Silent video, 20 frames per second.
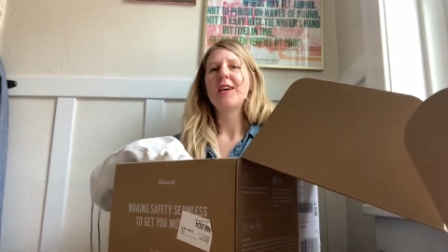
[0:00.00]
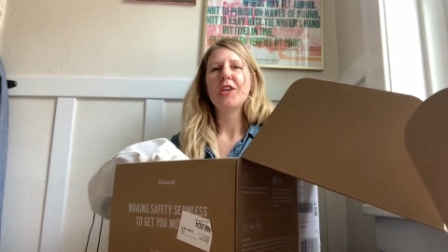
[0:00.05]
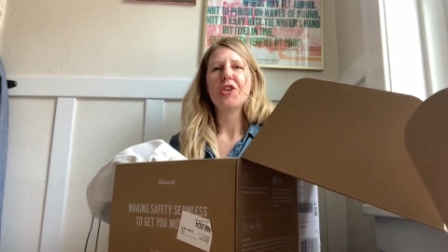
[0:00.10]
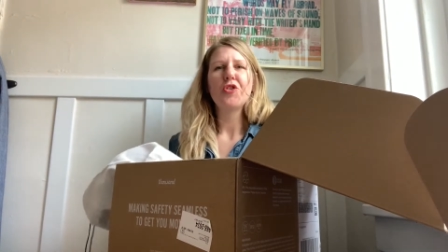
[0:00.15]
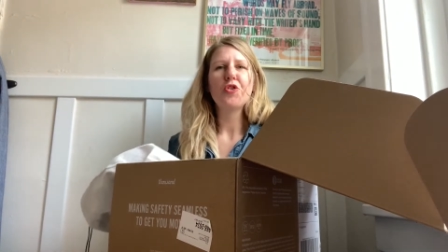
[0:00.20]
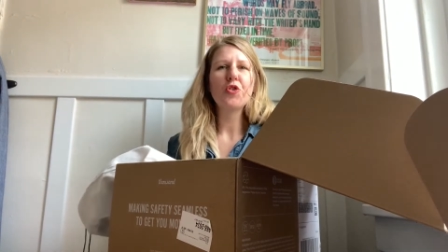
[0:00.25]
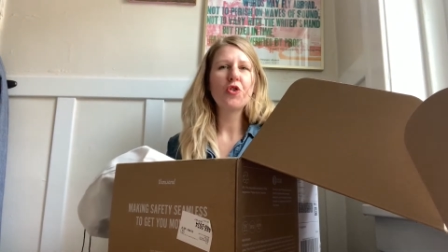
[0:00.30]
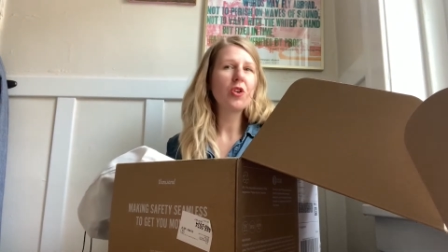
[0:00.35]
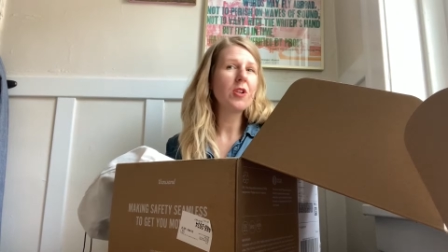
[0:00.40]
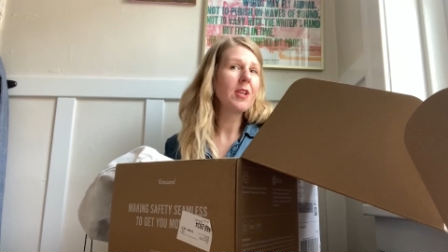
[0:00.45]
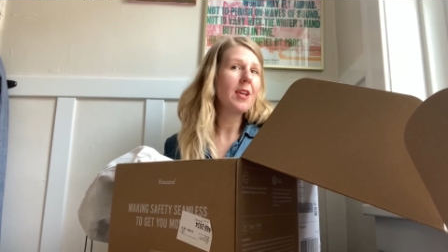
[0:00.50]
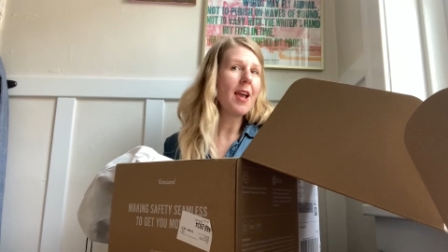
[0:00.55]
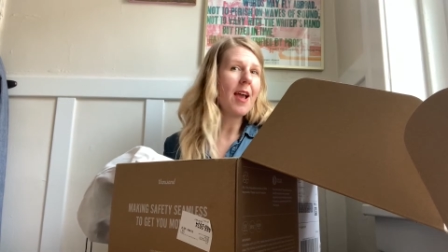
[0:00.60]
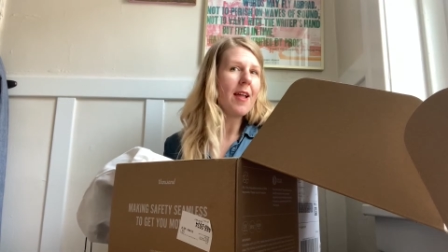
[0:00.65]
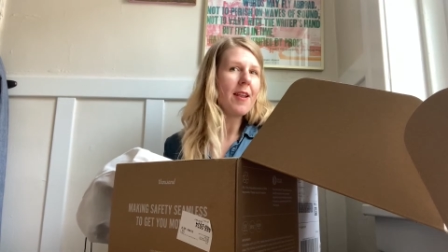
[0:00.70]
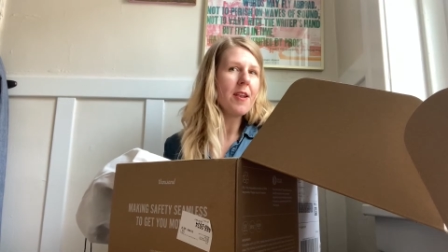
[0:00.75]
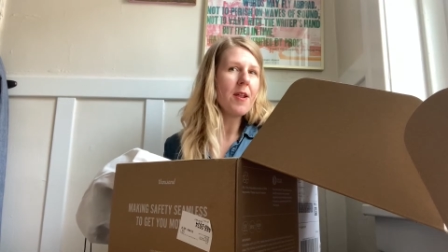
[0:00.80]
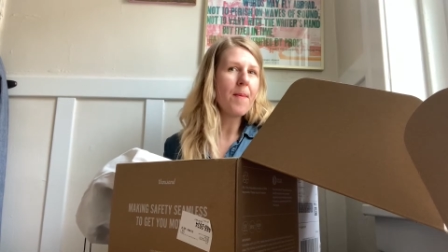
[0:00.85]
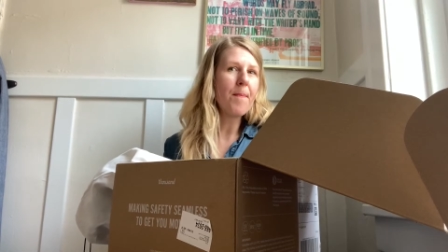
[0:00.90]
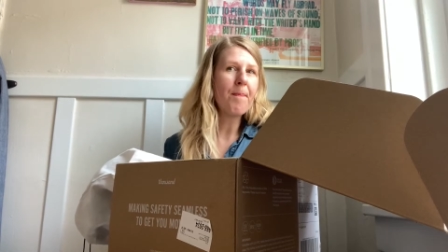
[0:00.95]
usually
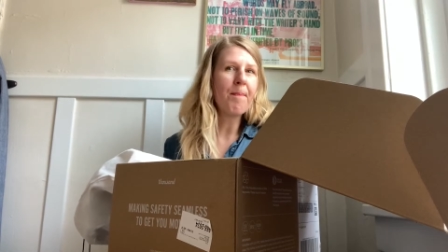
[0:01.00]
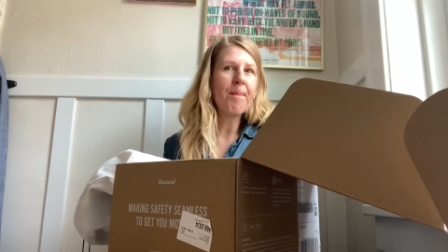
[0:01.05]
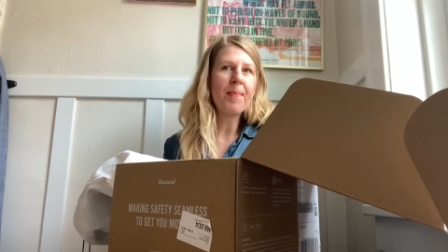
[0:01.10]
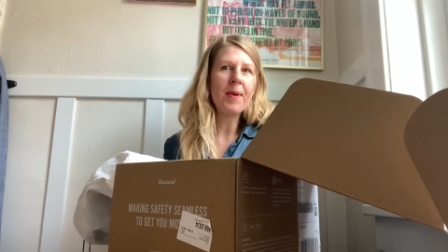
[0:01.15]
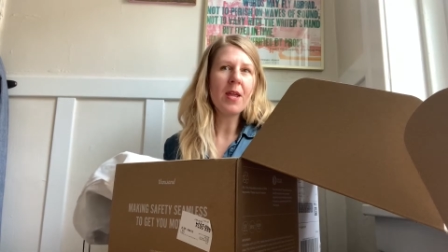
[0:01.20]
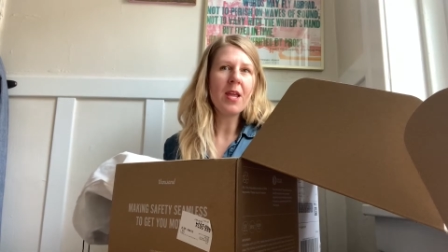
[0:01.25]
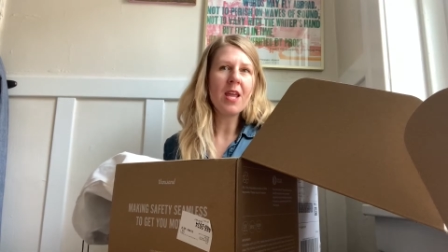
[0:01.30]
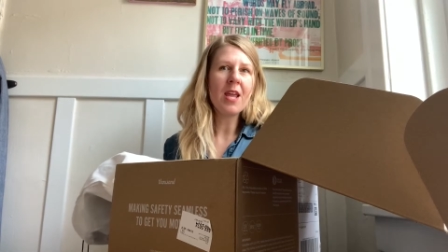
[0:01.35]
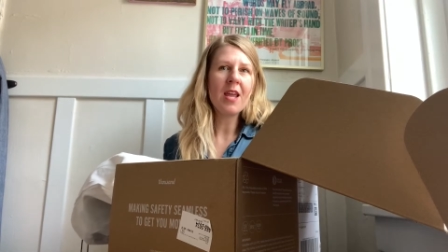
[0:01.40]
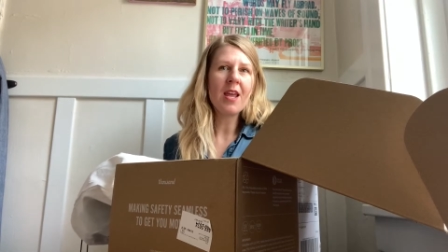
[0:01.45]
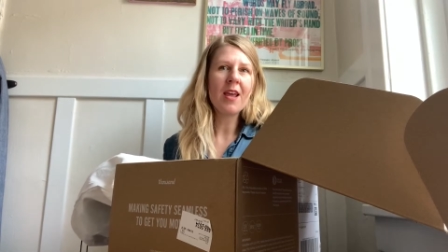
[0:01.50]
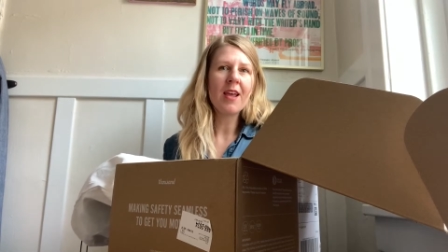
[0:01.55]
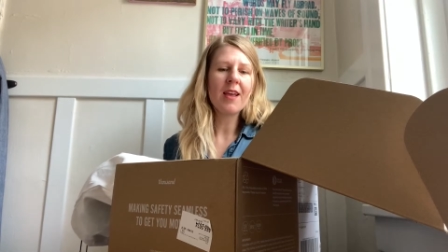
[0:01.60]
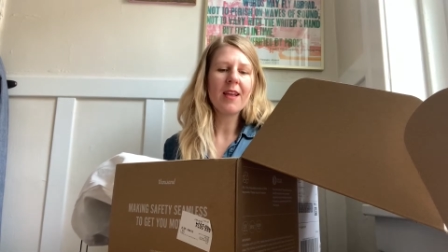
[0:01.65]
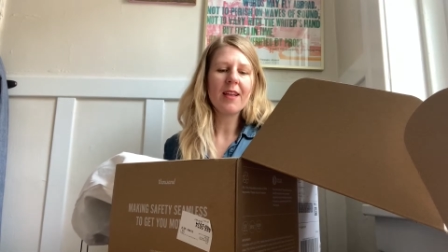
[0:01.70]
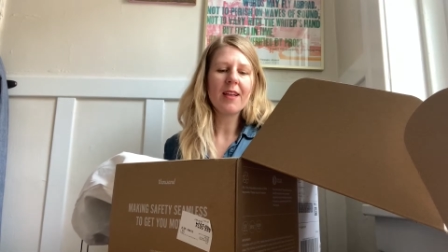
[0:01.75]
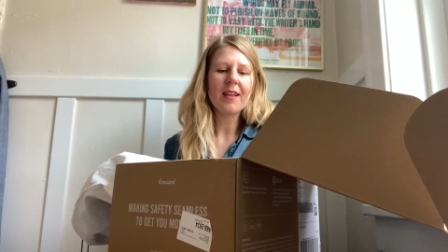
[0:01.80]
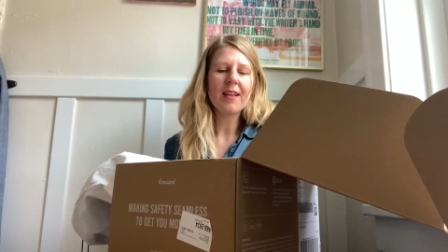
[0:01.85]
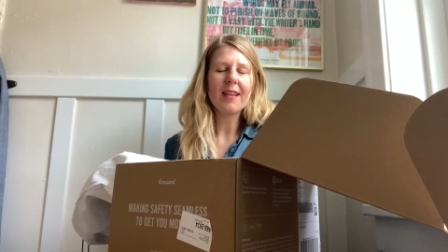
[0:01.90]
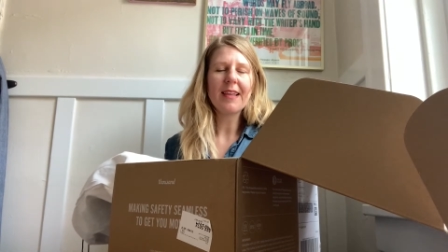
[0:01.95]
end up
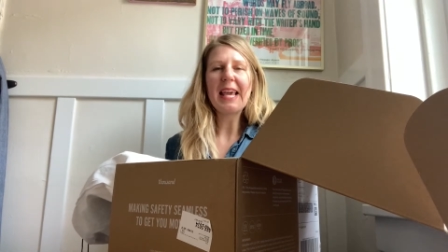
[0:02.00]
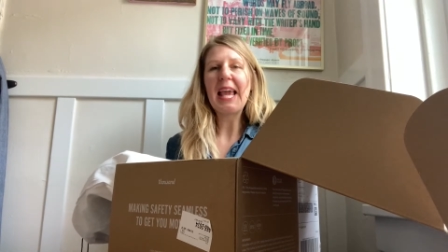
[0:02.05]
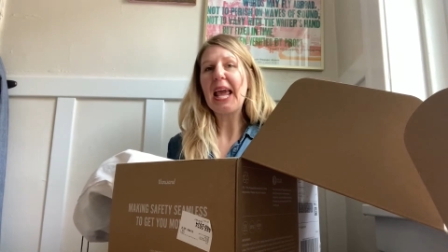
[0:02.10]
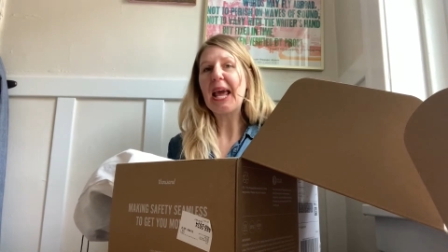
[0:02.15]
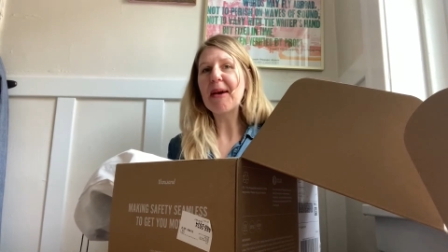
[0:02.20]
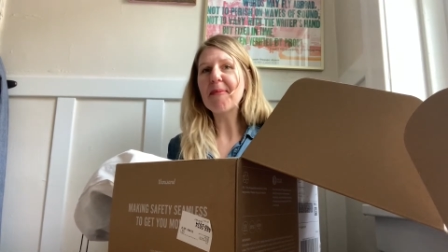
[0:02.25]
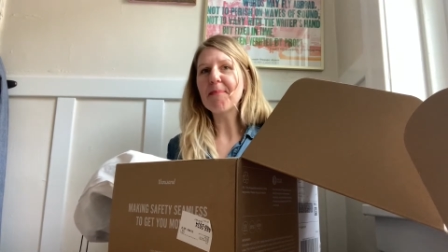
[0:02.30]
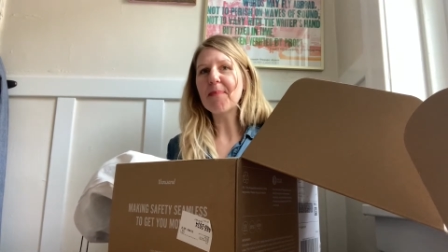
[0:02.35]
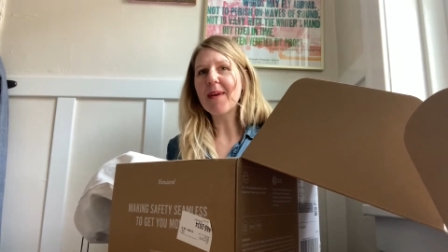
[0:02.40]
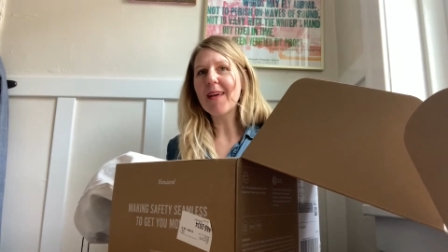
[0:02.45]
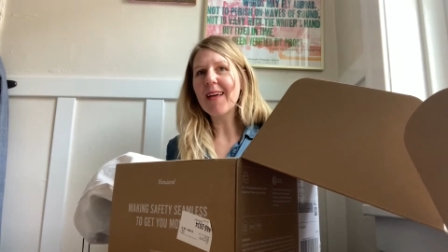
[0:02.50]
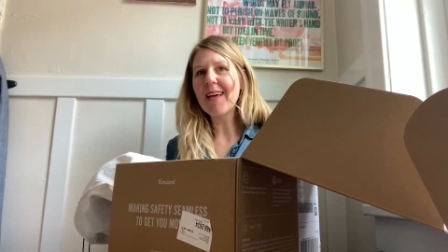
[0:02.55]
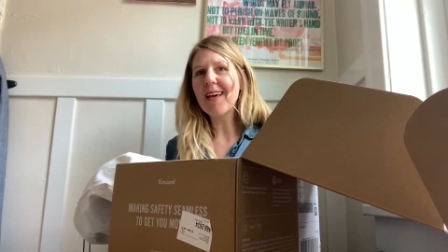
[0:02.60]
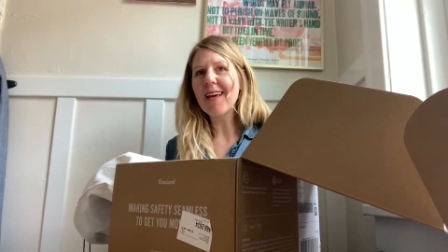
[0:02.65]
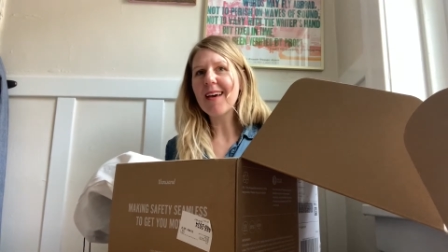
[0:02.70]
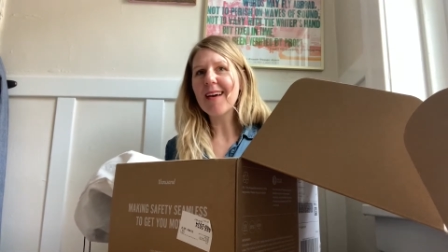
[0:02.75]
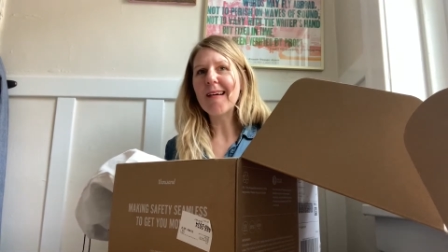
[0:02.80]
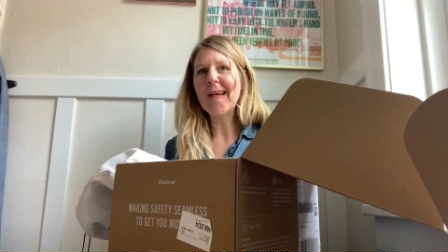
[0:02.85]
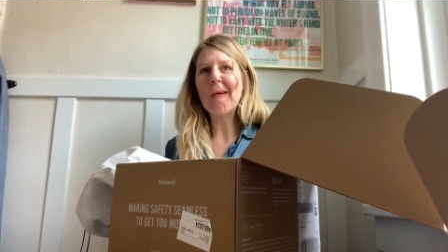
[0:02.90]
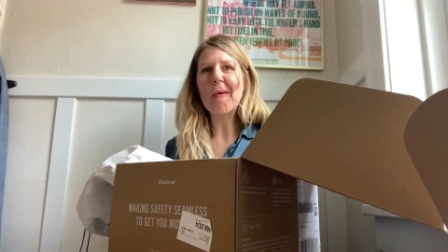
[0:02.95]
being
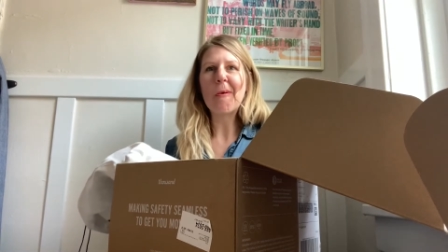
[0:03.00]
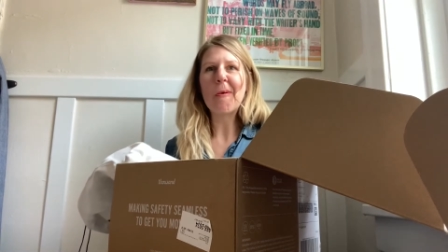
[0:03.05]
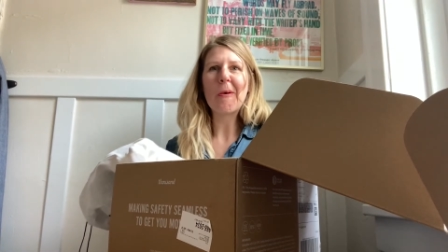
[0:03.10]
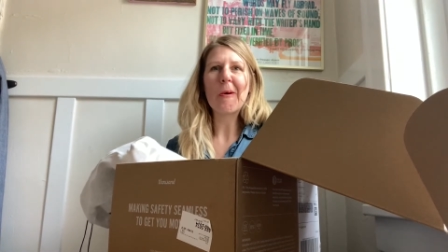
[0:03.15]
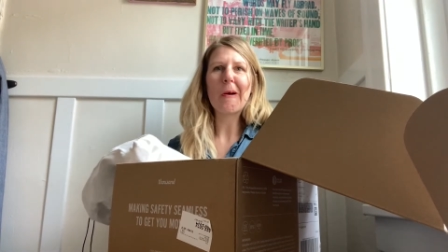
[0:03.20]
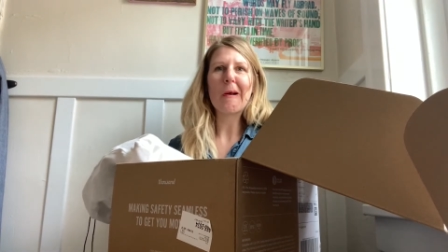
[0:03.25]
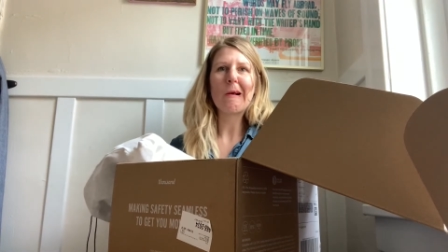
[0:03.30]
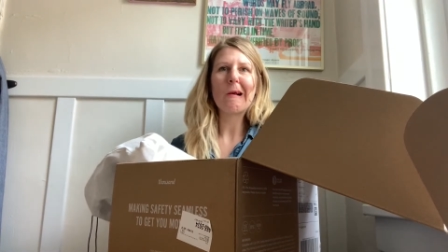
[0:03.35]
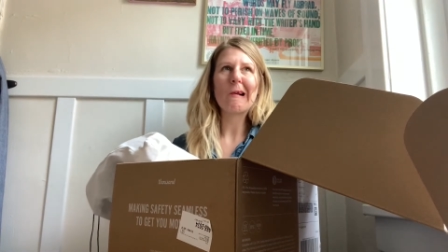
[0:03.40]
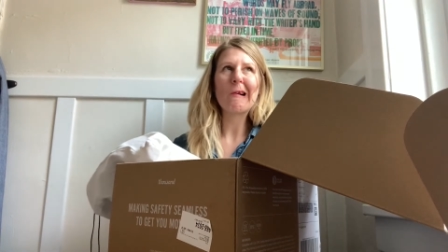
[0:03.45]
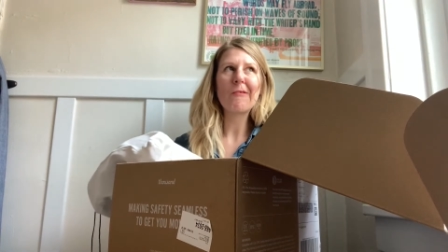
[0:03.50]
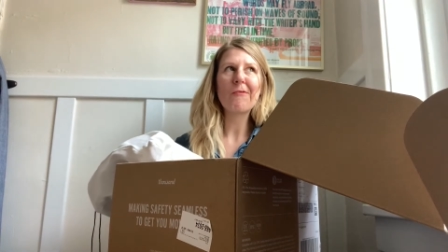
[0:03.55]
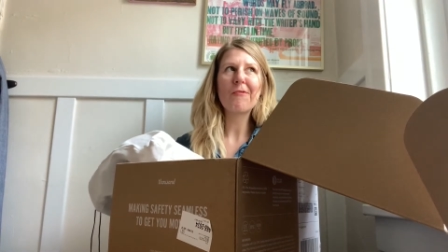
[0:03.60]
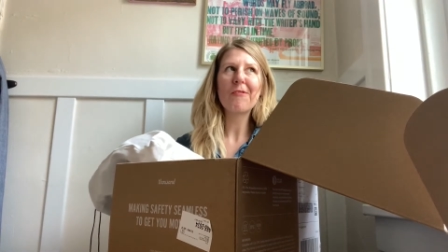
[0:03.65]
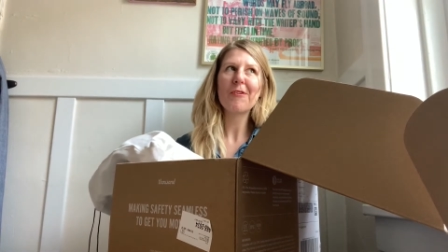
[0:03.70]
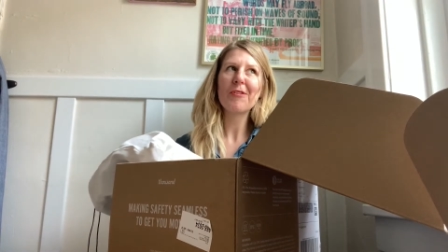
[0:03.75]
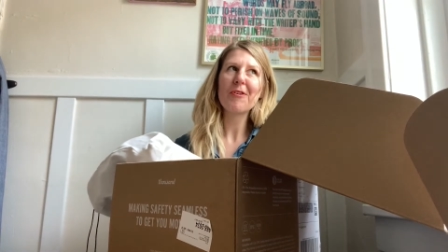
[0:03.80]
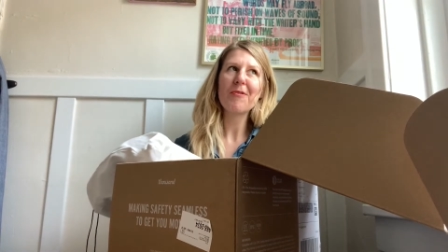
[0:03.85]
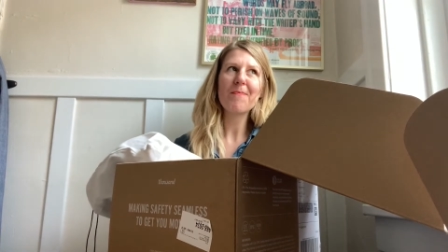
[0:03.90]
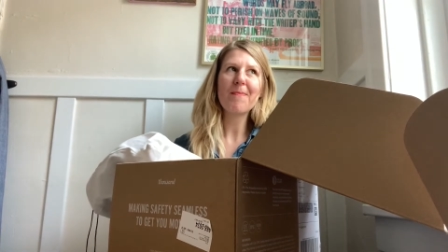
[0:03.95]
camping or
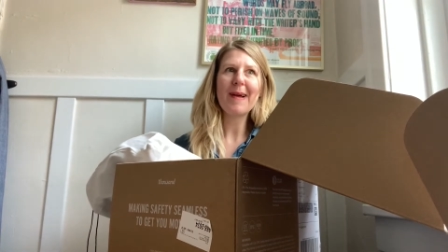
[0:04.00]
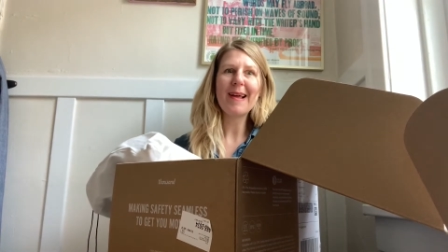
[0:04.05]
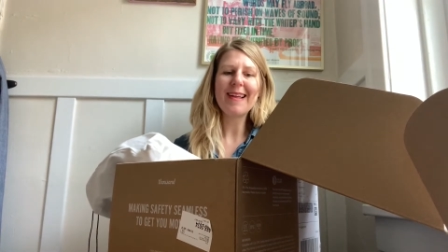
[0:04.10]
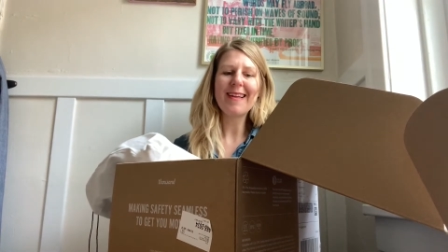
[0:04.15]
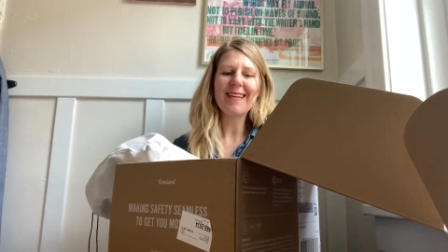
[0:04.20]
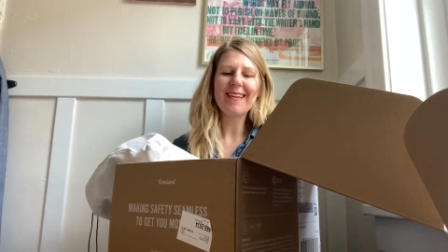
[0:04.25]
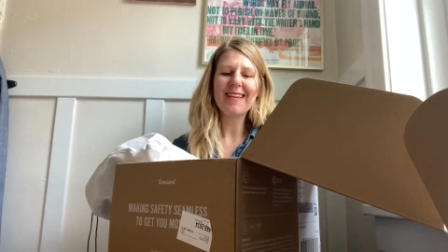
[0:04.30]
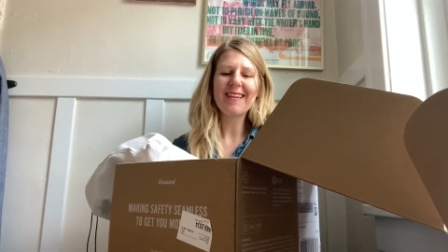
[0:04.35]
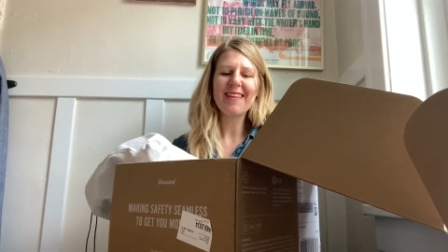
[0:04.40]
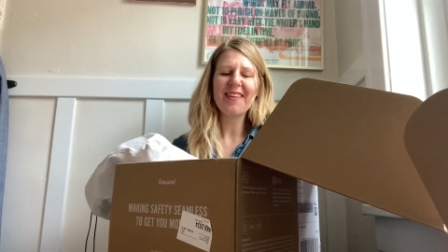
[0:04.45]
for their bike